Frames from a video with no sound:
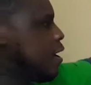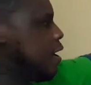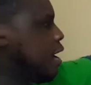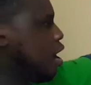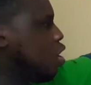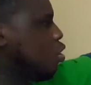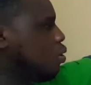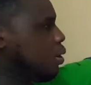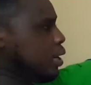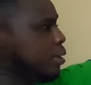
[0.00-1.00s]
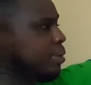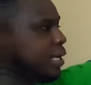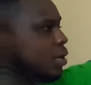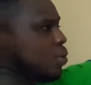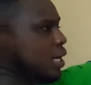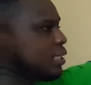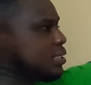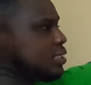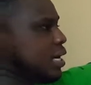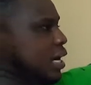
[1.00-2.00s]
Now, in making work
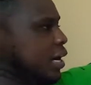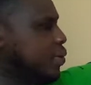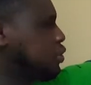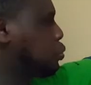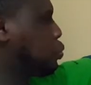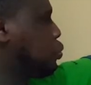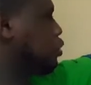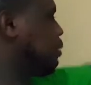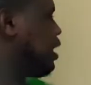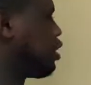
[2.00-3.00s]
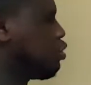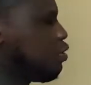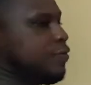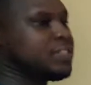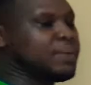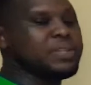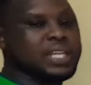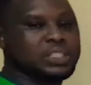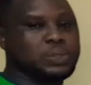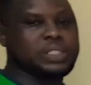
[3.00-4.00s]
easier, I want to remind you of something
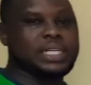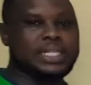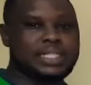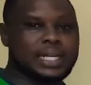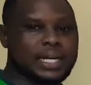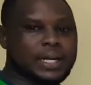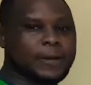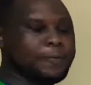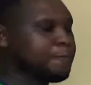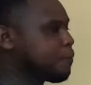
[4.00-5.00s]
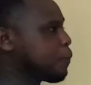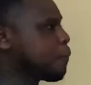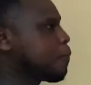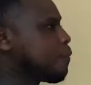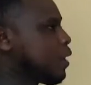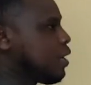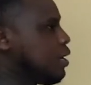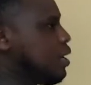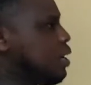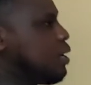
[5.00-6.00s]
that you did
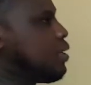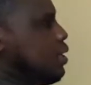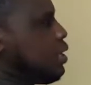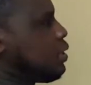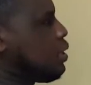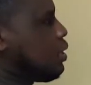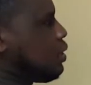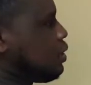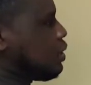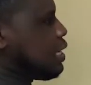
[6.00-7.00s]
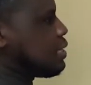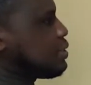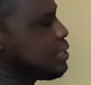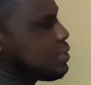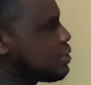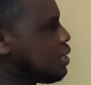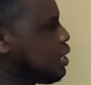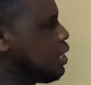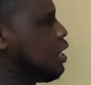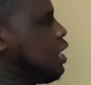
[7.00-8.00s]
in class 6.
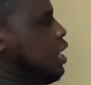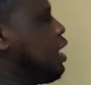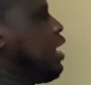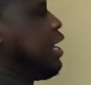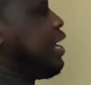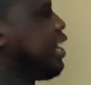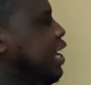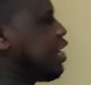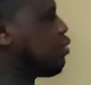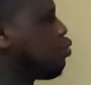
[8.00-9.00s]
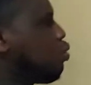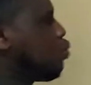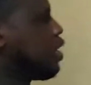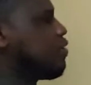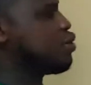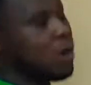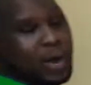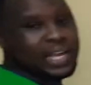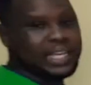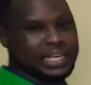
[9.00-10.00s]
And whenever you're
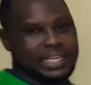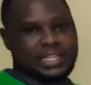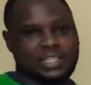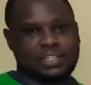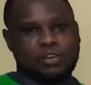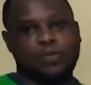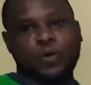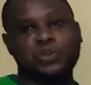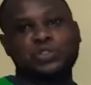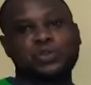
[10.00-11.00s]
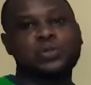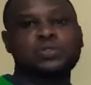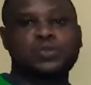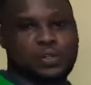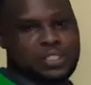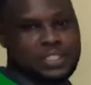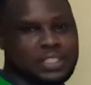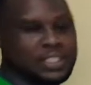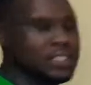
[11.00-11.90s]
working, of course, you use force.